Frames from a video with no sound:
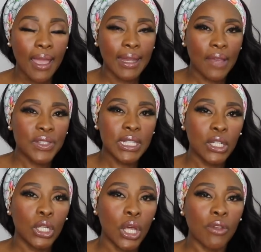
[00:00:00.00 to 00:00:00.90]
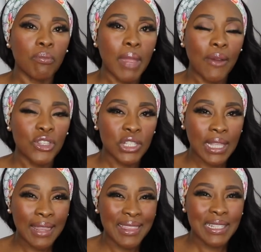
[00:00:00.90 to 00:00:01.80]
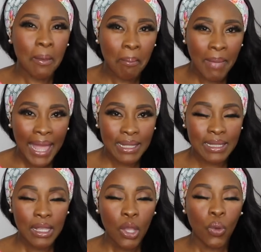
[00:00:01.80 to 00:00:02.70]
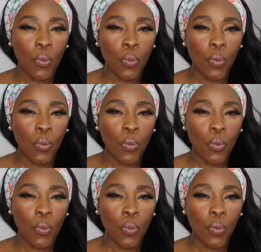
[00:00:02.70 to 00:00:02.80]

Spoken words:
And I've seen a lot of marriages in this mess